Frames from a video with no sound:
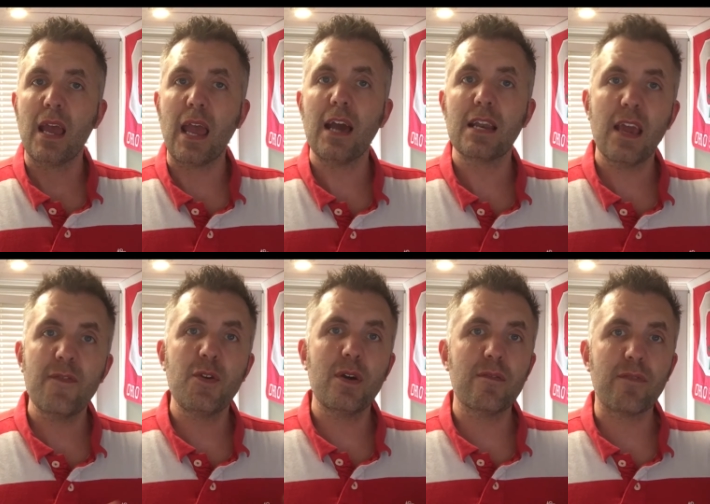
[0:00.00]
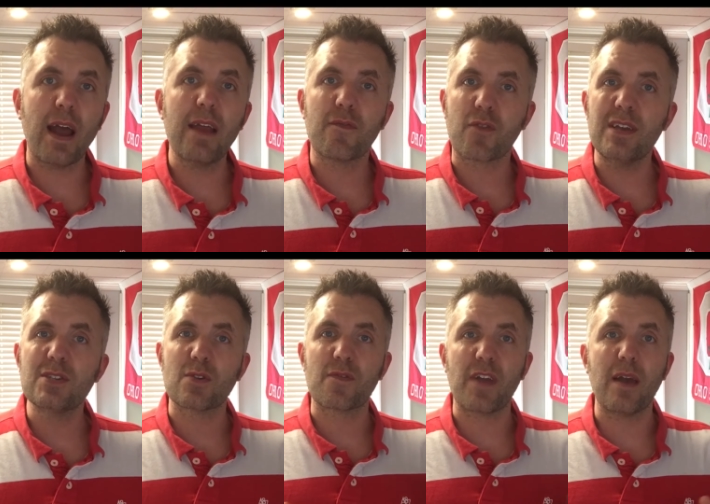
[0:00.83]
And if you invite
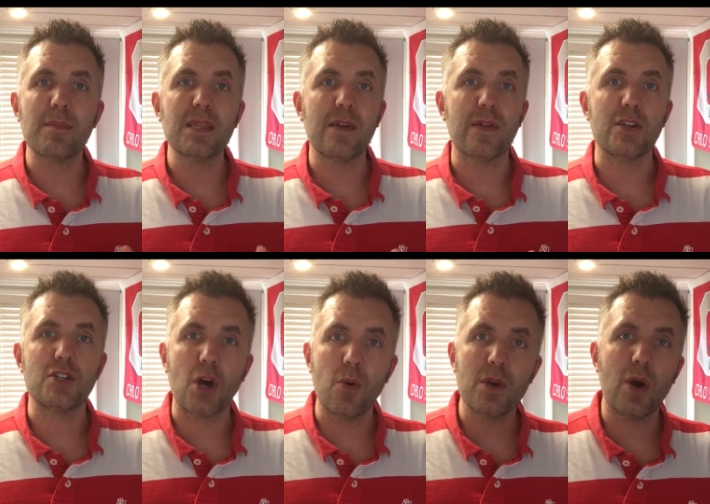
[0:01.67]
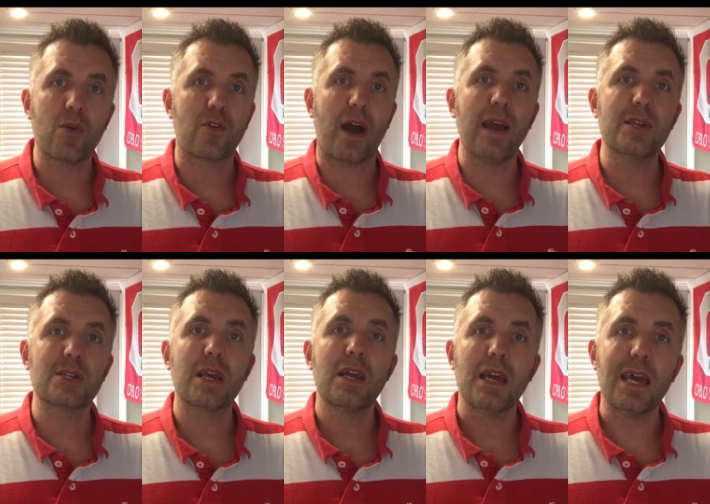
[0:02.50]
friends or family that don't know
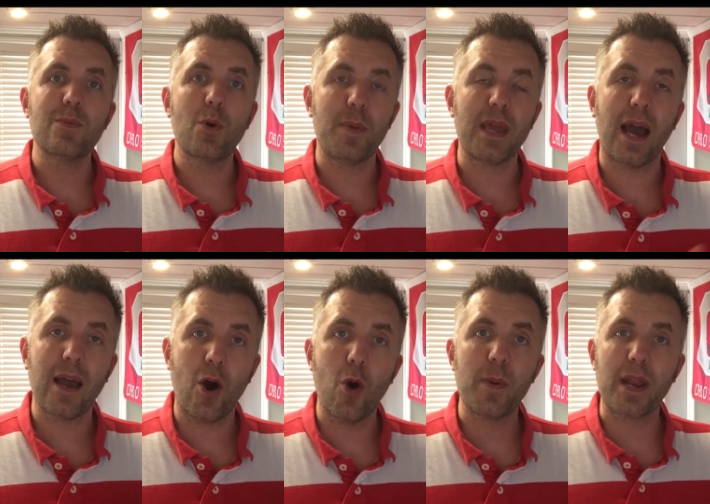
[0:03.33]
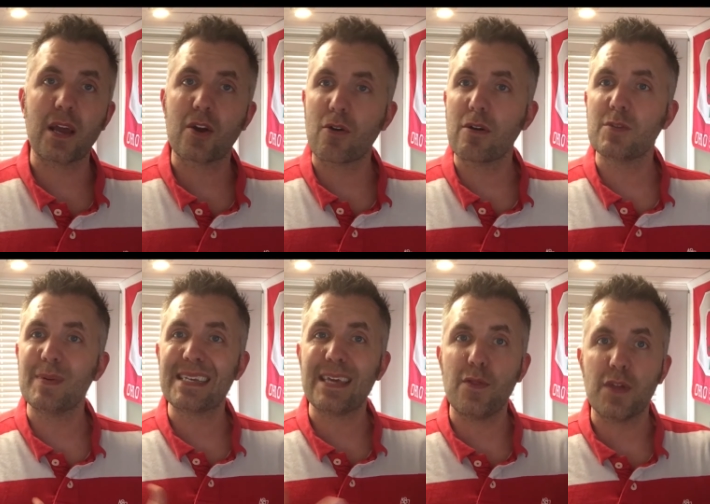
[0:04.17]
Christ, it will be, I hope, an
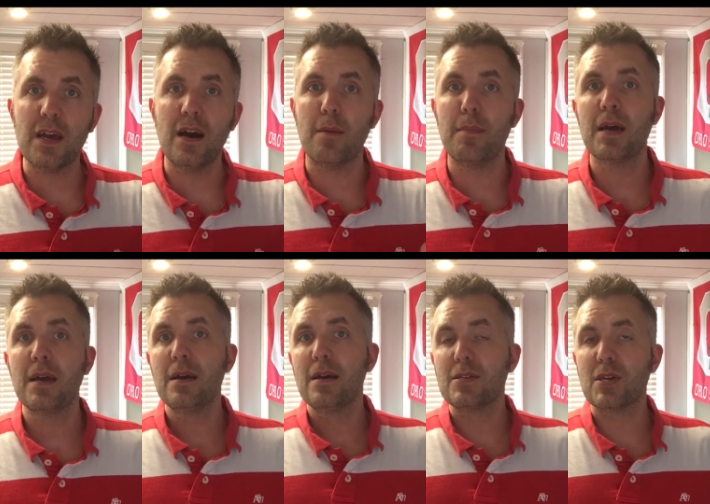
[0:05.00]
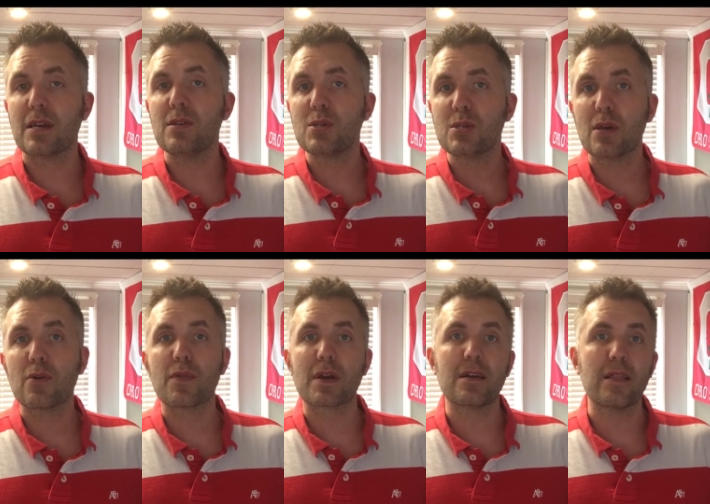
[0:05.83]
encouragement to them to
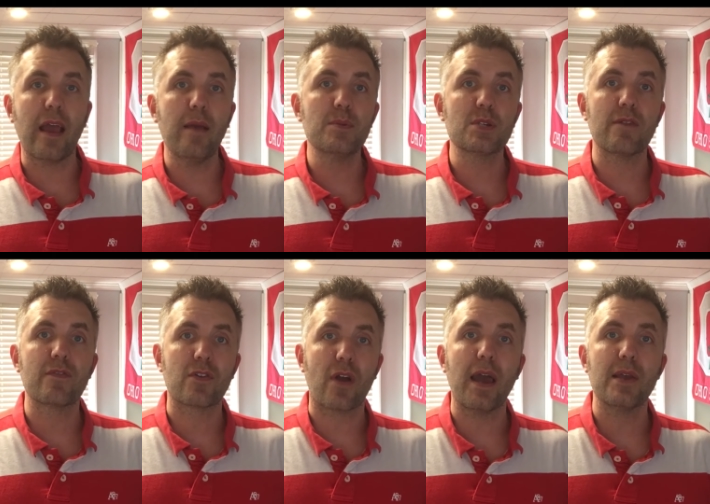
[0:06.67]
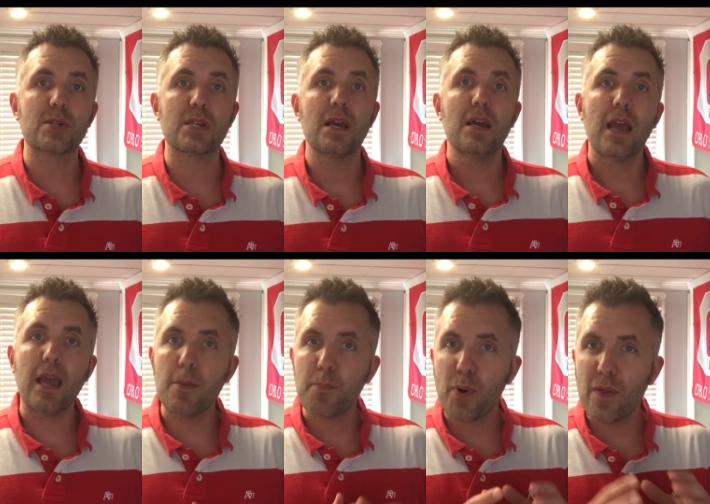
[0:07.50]
consider the claims of Christ
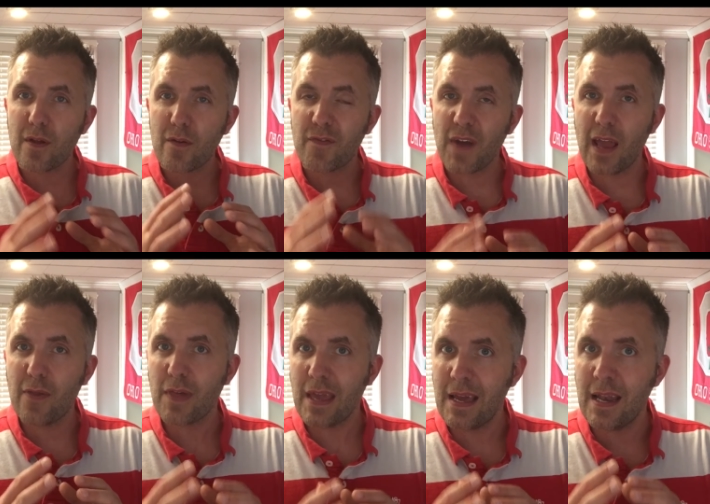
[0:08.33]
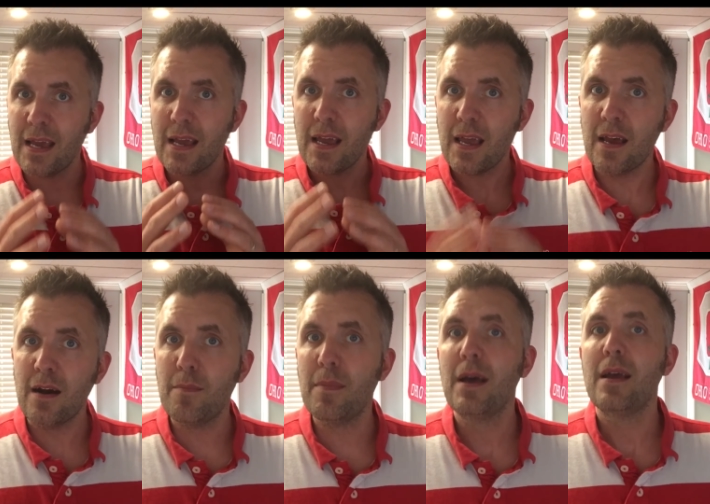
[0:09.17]
and put their faith in
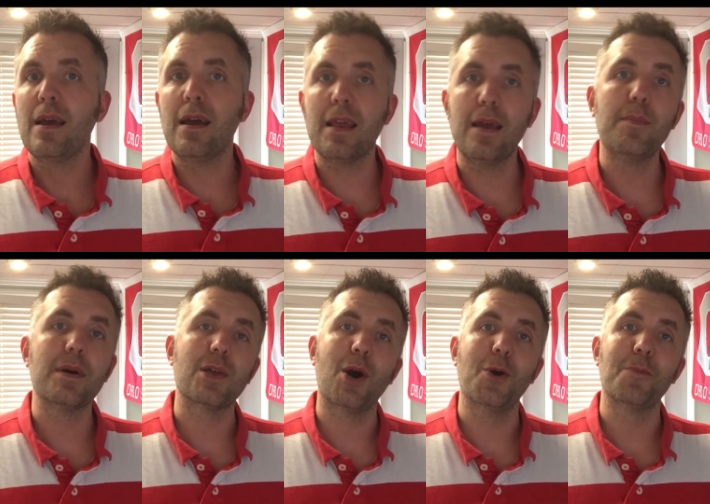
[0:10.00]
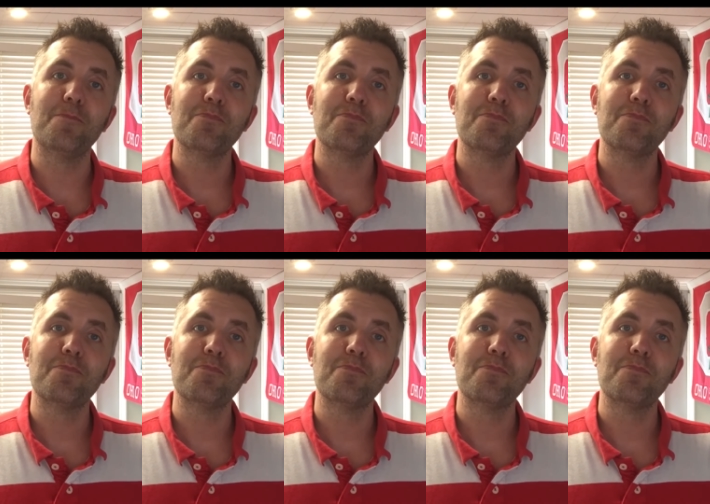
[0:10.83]
Him and Him alone.